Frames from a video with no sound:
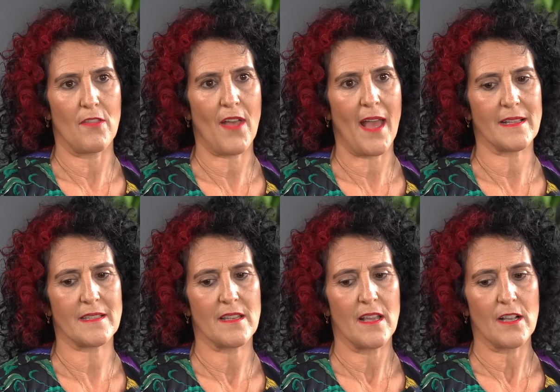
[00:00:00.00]

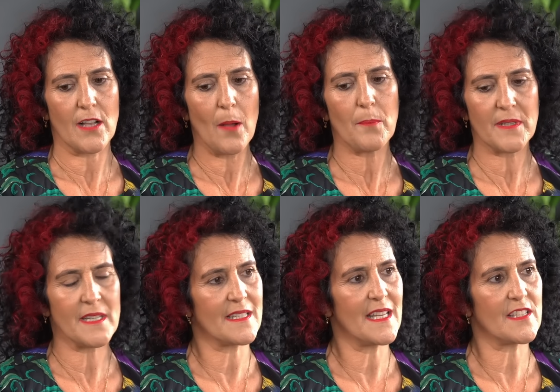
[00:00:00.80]
that
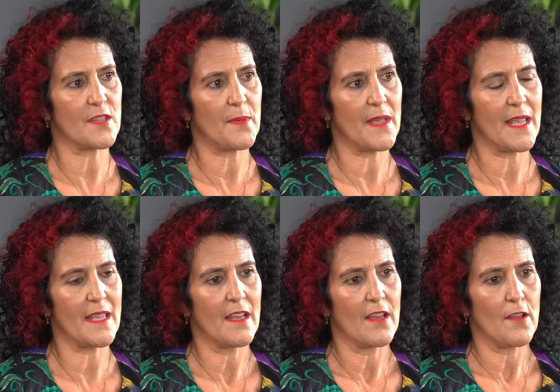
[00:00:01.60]
companies need to
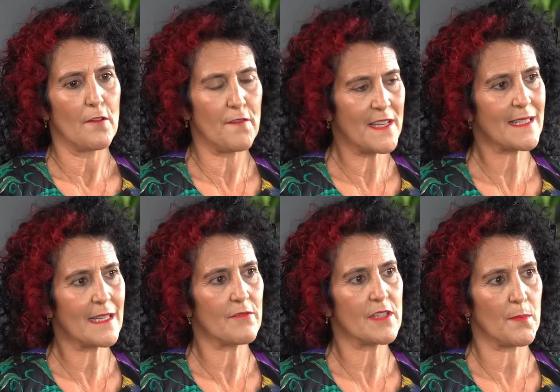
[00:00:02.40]
be
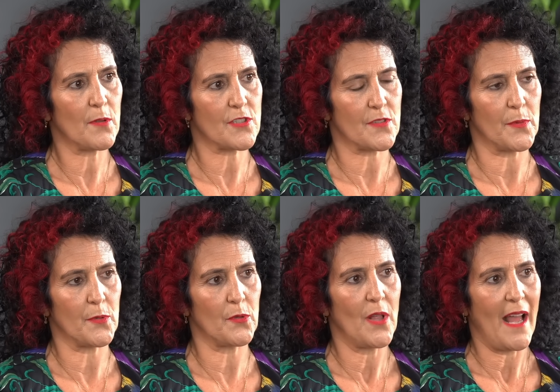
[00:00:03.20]
fiscally
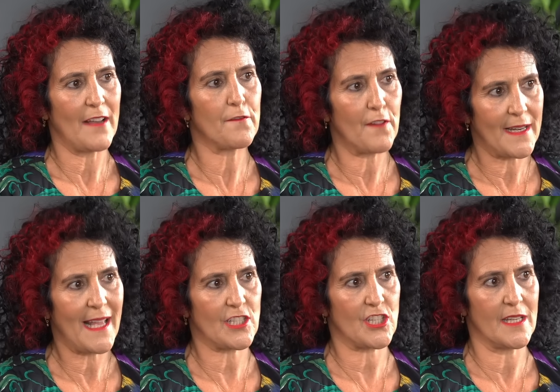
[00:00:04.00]
responsible and
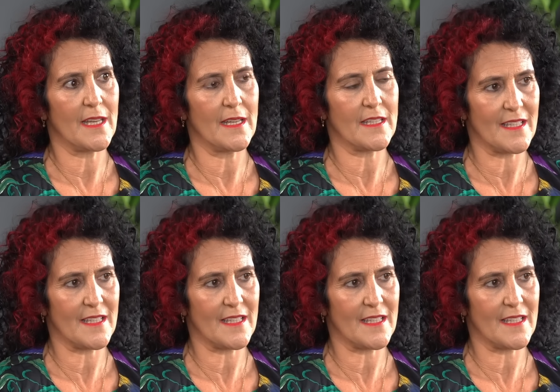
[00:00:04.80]
financially